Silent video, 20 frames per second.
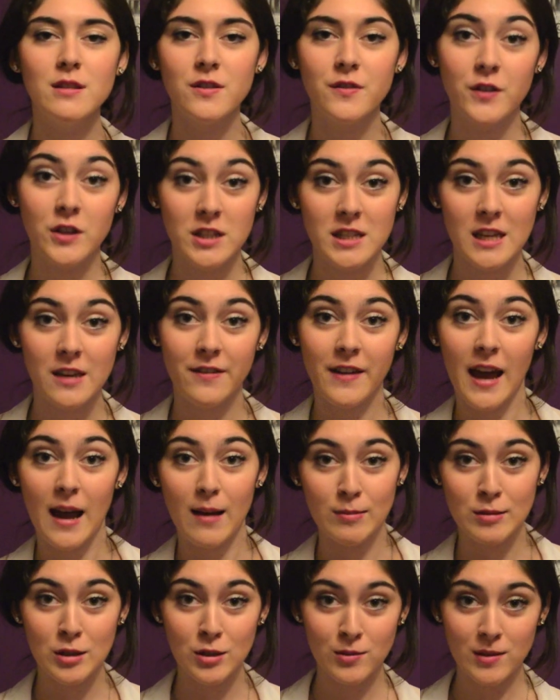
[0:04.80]
the first day of
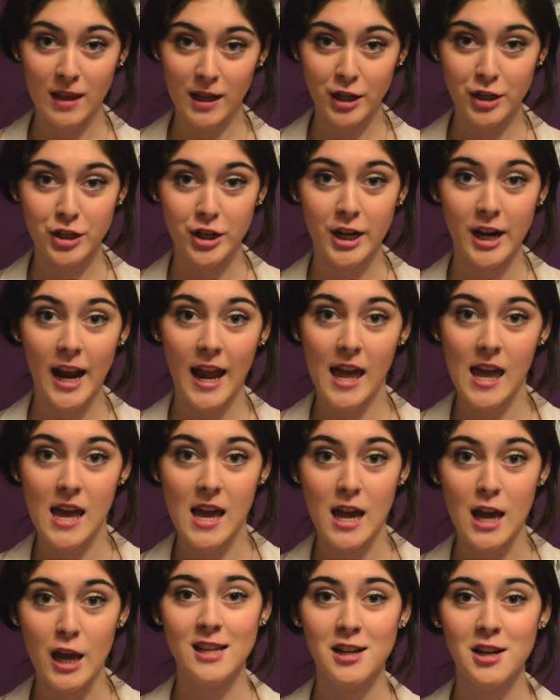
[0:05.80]
CapStone lecture,
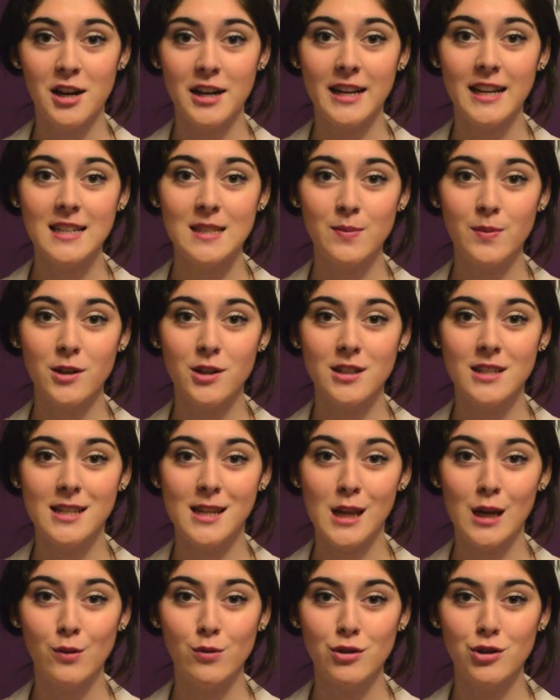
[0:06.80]
and our guest speaker
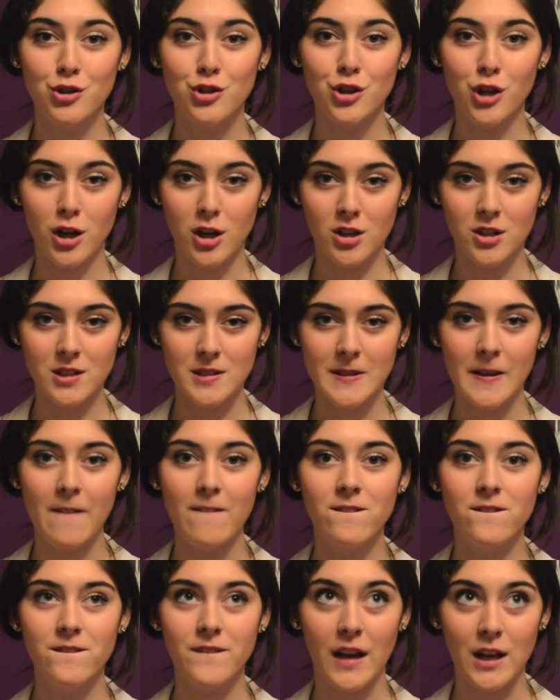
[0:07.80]
today was Charles
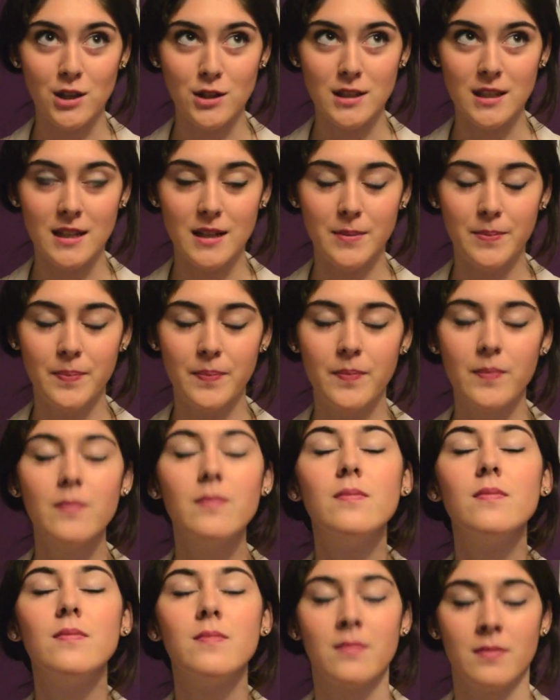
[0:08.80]
Falzon.
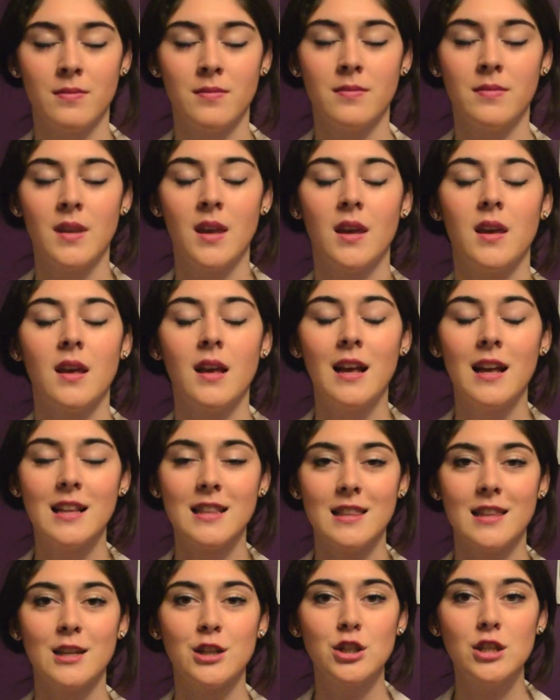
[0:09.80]

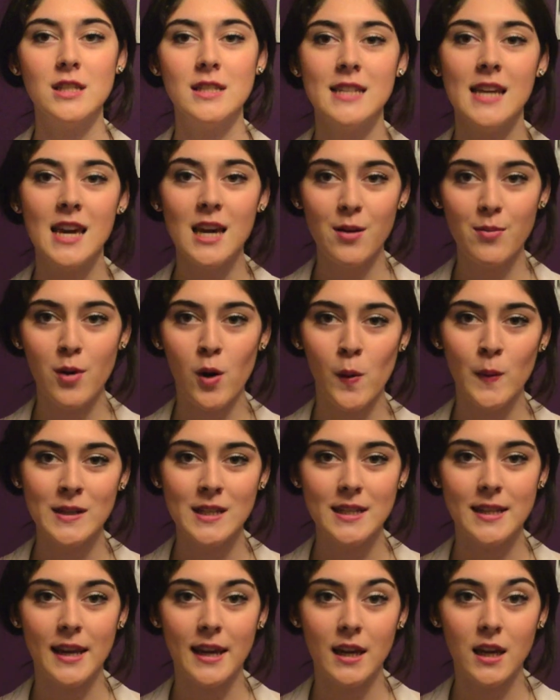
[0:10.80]
Let's just take a moment
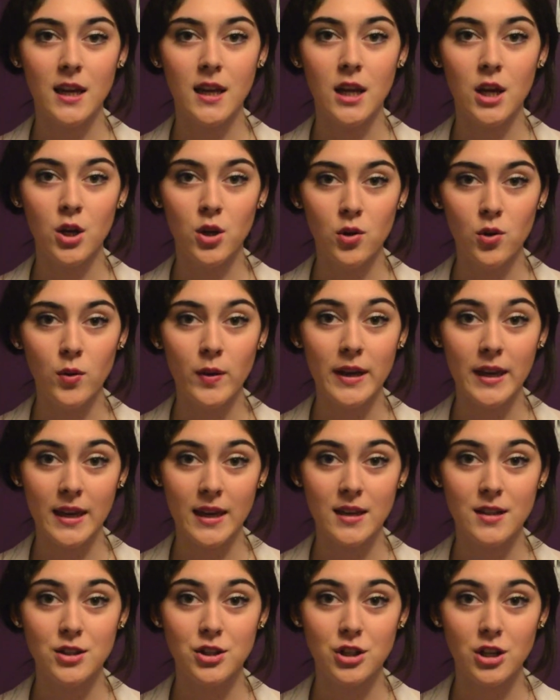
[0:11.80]
to take in who he
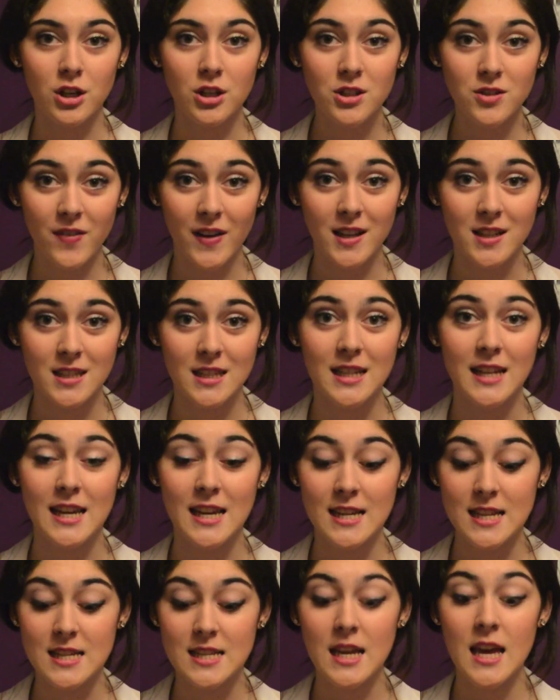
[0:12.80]
is. Charles Falzon
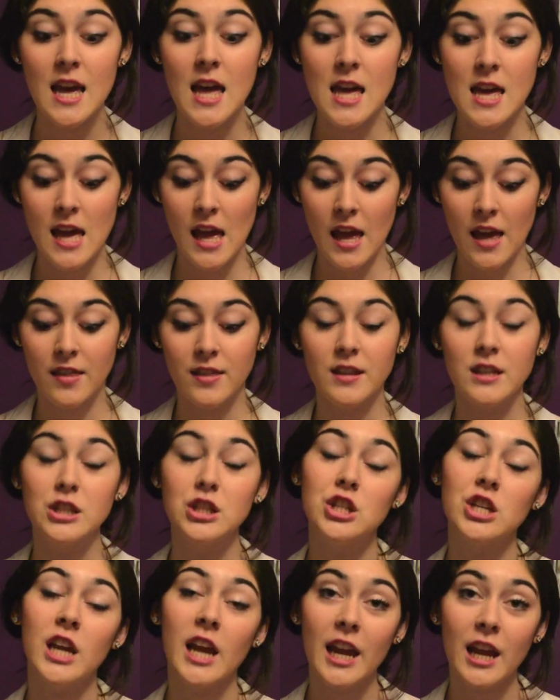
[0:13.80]
is the
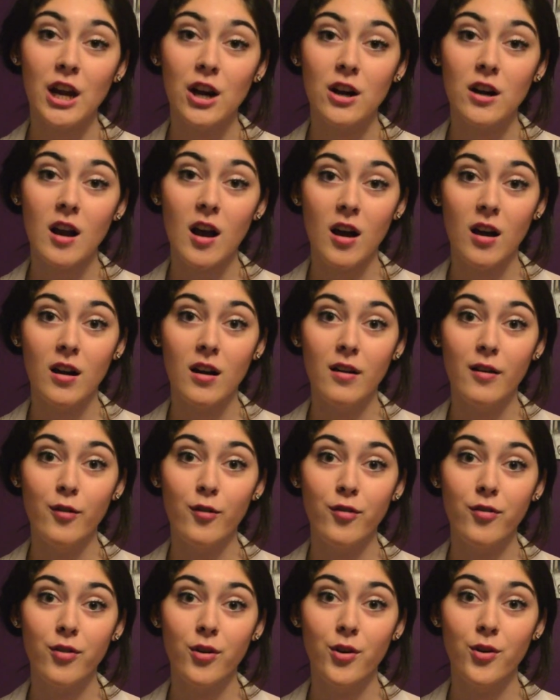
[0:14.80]
chair of
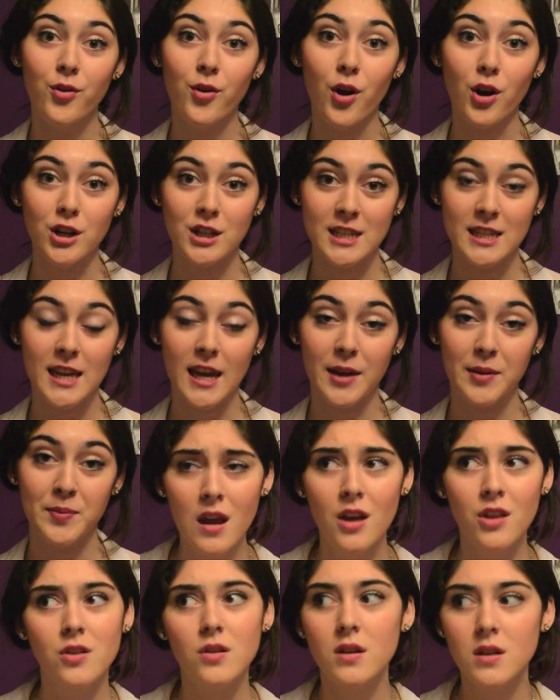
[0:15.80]
RTA.
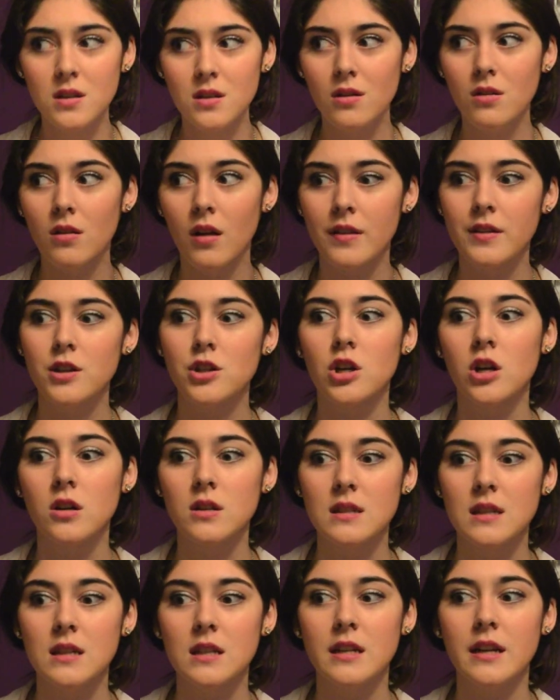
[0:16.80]
There isn't a lot that
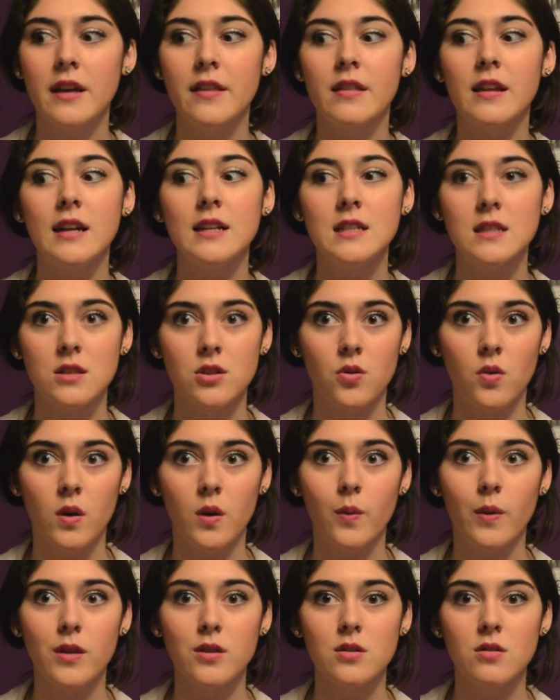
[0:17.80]
Charles said today that I
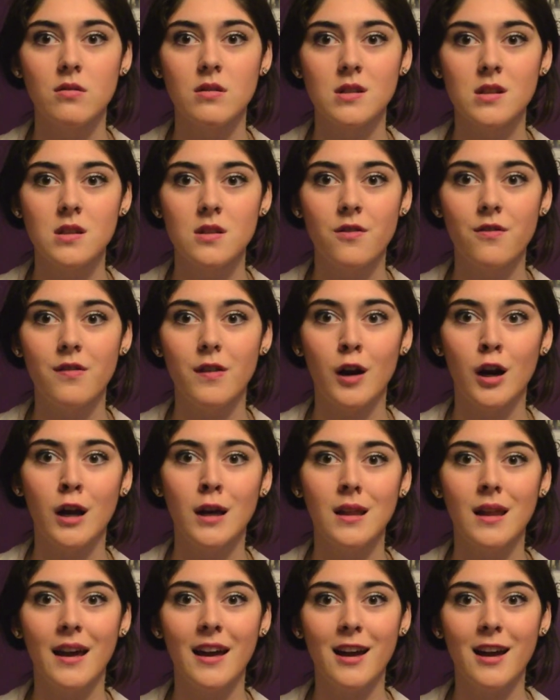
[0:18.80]
disagreed with, so this is a very